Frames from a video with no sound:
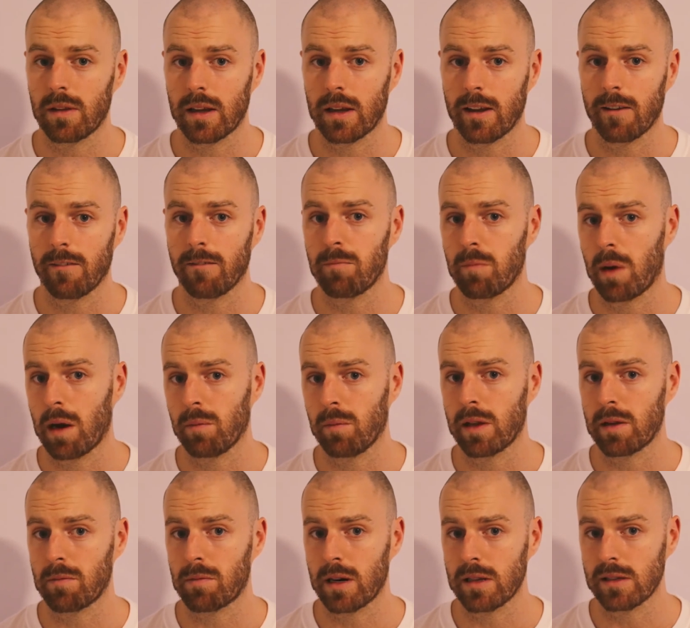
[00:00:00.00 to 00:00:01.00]
give
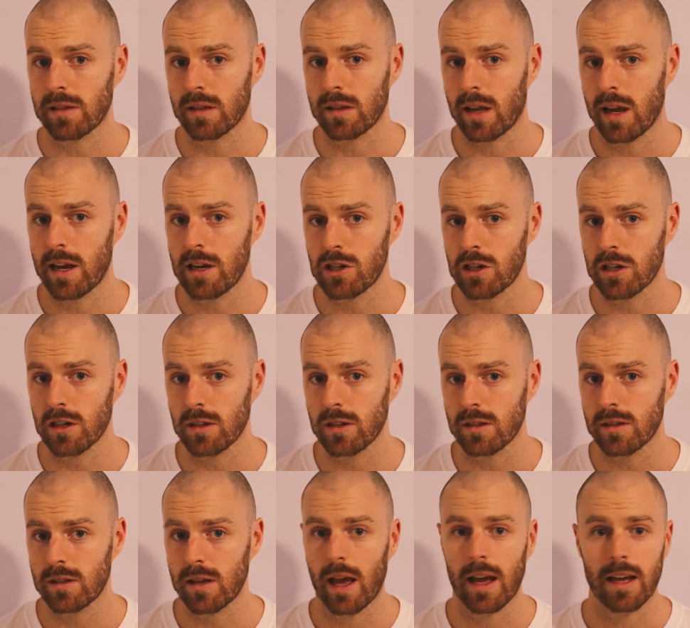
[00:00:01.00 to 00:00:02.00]
public
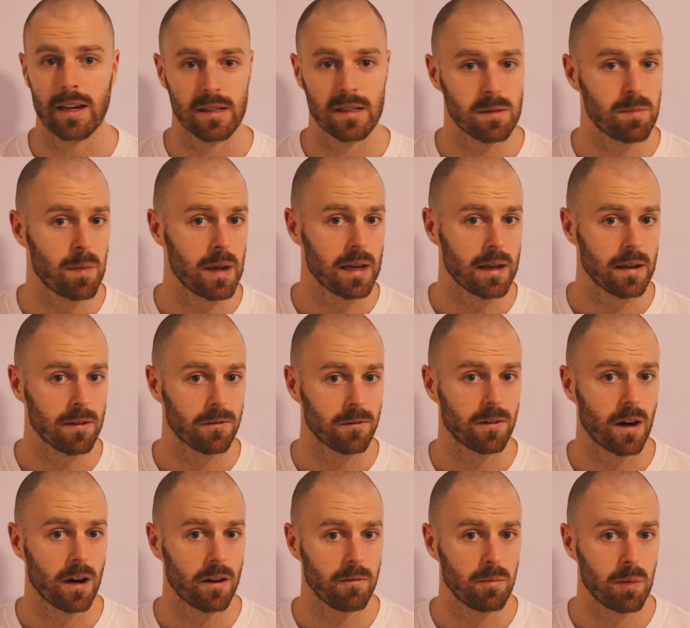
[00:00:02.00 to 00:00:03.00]
presentations and speak in
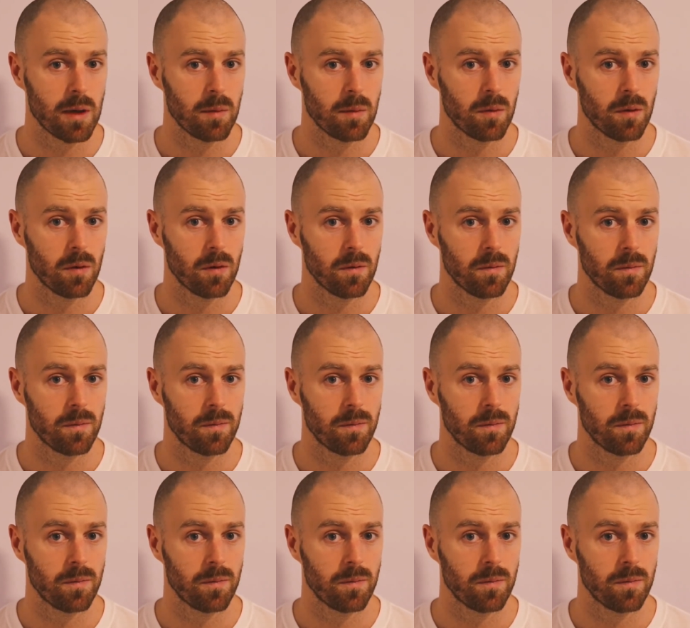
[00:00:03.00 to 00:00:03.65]
front of people.